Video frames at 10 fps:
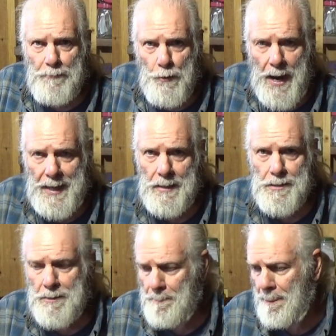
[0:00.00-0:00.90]

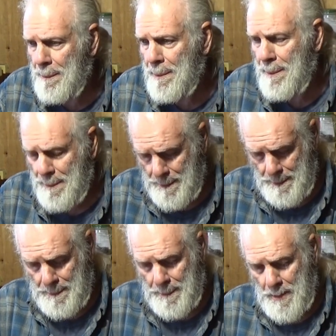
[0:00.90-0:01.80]
grains
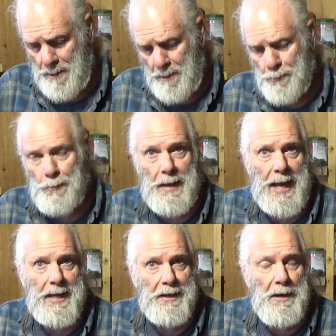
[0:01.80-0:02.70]
so that
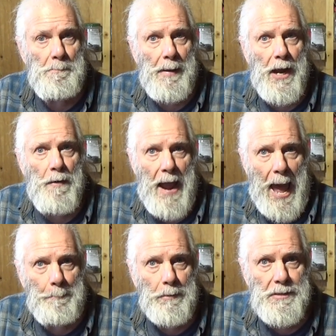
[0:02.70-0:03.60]
I can compare
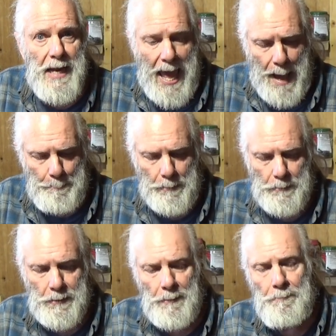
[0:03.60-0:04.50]
apples to
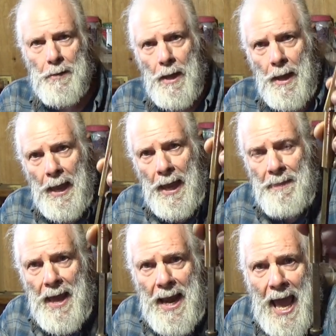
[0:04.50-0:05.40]
apples.
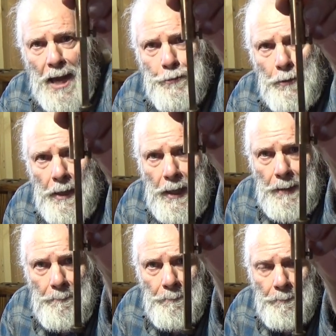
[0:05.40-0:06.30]
And that
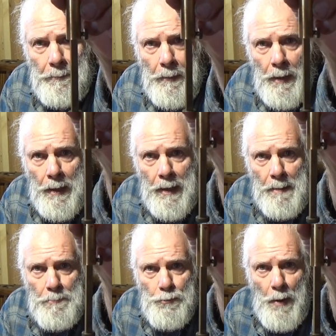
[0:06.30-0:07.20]
actually
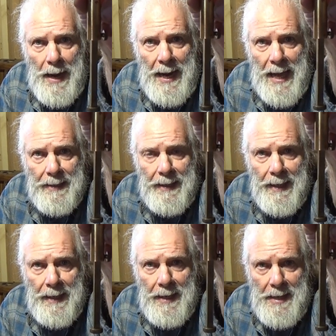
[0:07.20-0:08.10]
comes right at
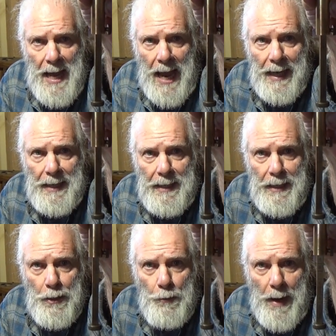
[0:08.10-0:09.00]
the
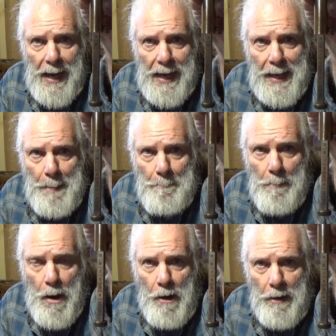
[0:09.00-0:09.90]
90 grain
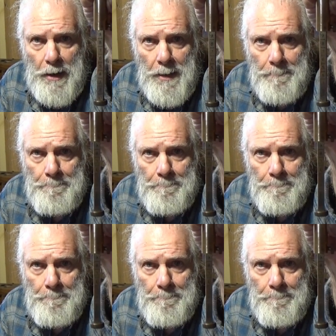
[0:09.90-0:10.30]
mark